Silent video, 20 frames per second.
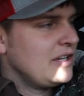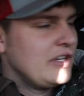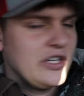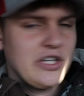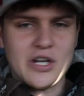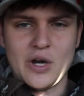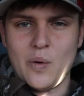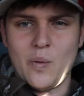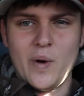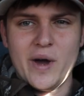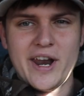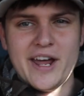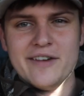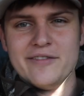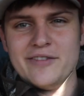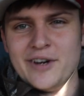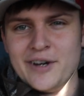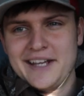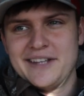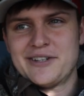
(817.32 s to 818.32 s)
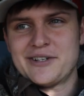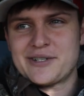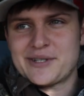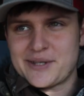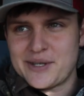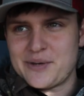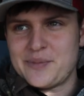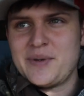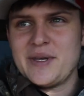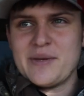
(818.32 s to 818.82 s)
you know, whatever. And there's
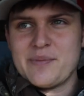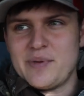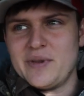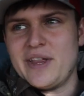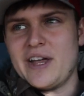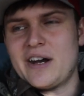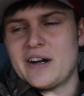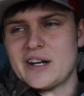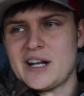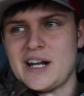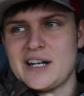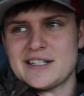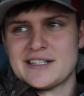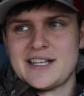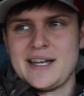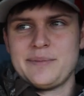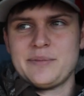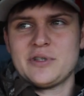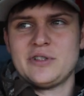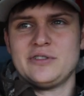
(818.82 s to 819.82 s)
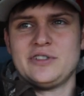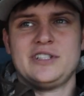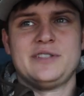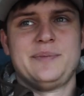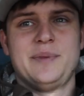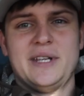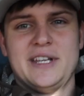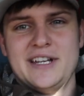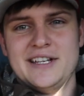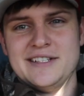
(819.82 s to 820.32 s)
still people that are kind of skeptical just
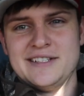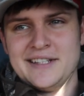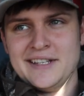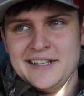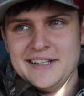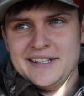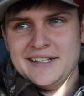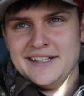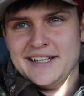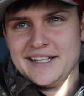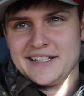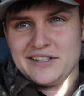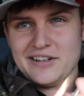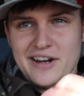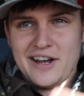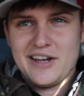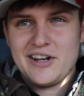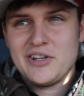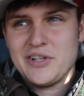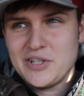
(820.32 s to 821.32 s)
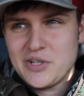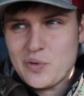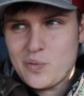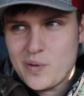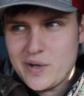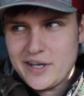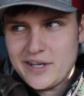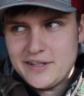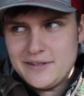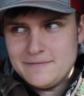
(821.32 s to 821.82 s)
because, like, they're entering to
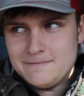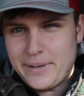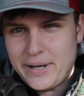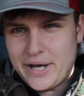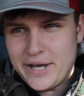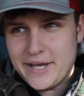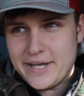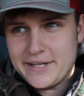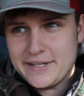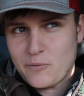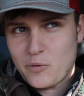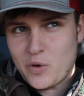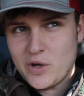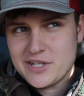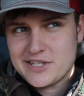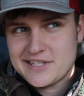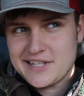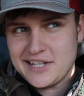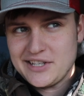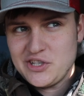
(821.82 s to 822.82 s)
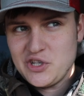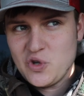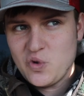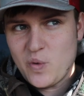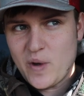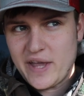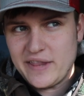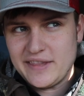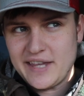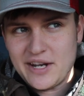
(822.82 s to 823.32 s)
win, but once they do
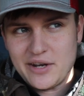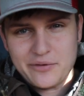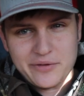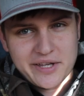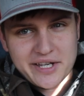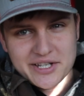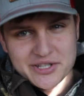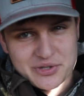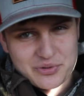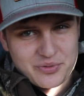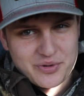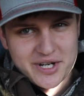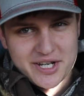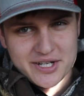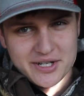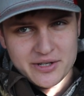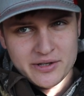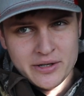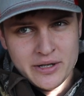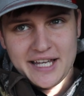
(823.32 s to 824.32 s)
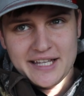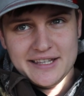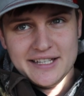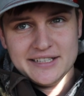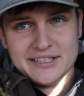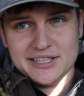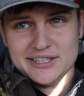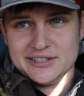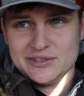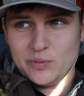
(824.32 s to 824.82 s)
win, they don't think it's real. And
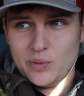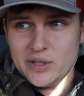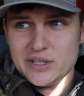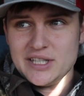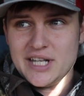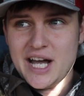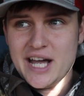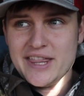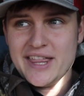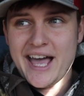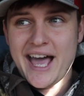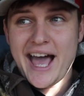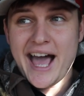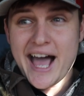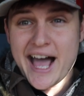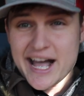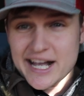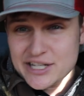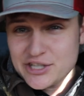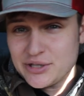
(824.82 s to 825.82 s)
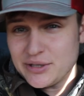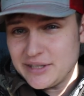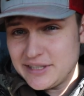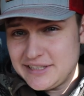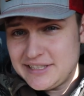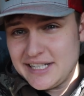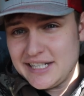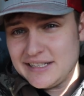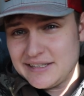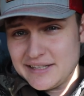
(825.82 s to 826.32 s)
this is one guy that actually
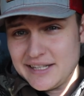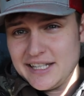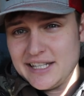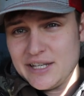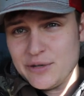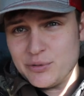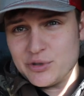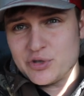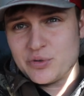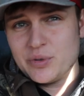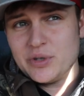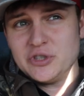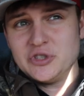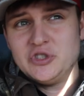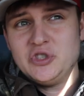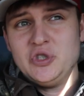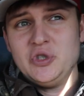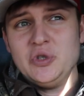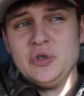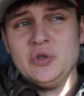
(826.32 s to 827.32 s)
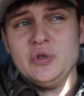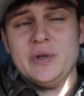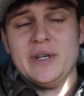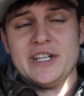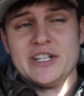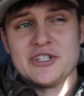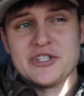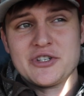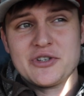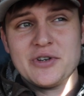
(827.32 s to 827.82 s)
didn't think it was real to an
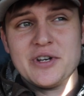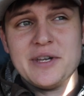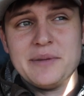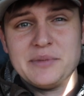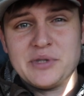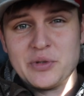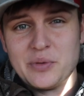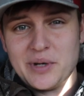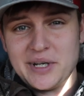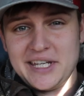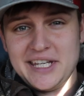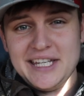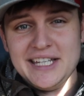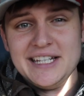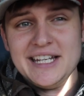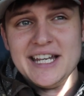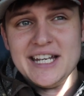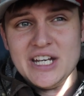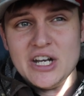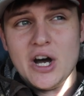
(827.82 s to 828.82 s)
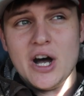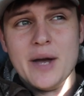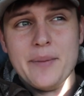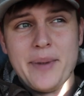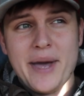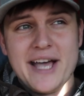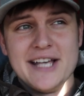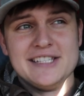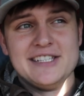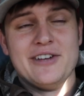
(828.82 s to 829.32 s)
extreme, to where he did not
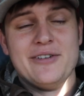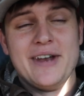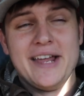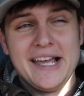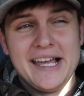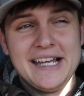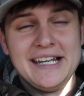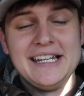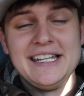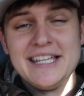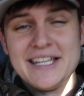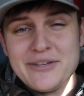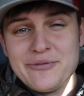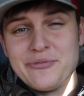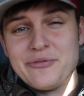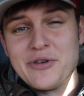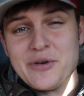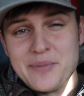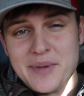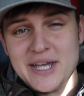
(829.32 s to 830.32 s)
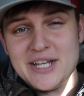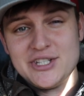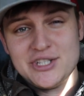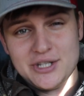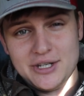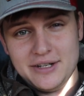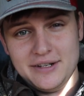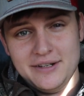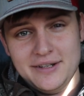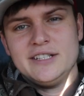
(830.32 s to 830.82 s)
pass out any
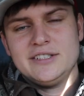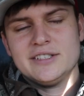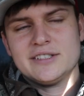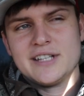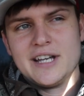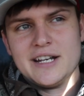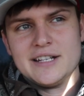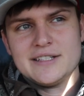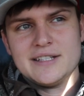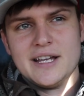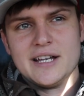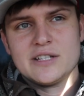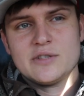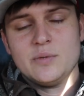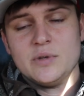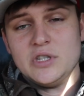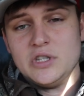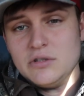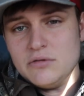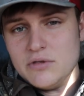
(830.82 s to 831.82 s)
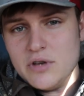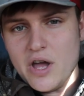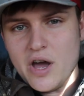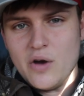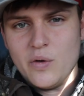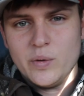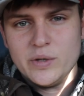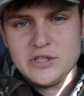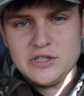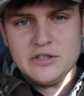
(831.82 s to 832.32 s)
information. It just kind of sucks when you
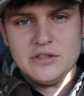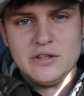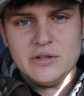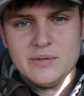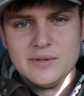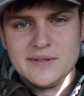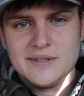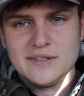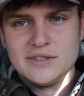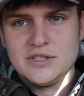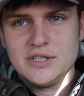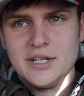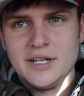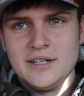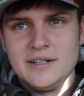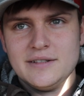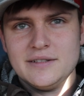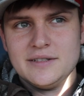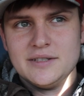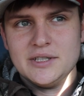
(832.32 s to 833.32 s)
know what you do is legit